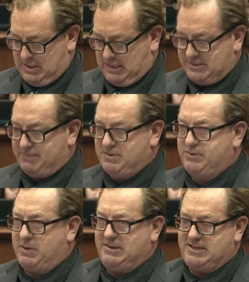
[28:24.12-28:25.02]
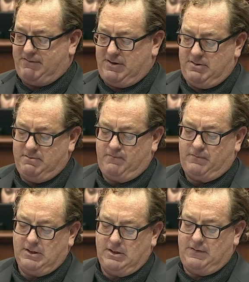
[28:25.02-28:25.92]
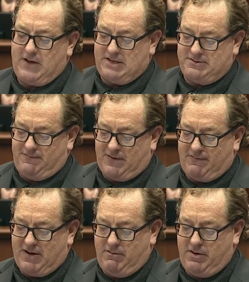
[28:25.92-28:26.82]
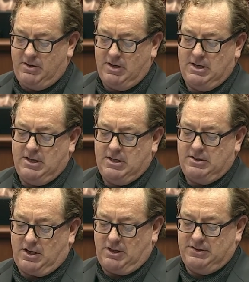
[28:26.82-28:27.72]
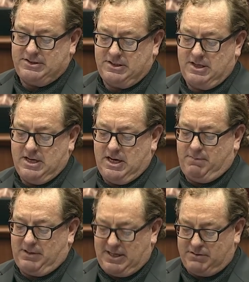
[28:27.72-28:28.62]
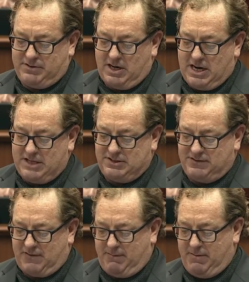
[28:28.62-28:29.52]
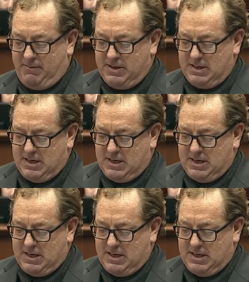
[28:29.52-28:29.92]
accepted $27,500 in political donations from them,